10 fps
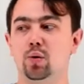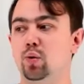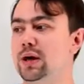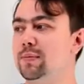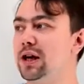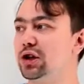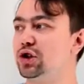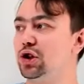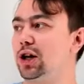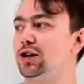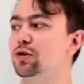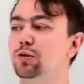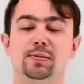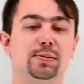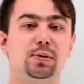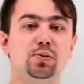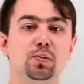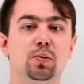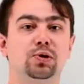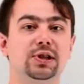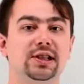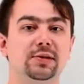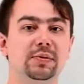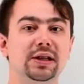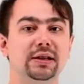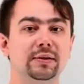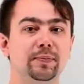We measure charge in coulombs. What does it mean?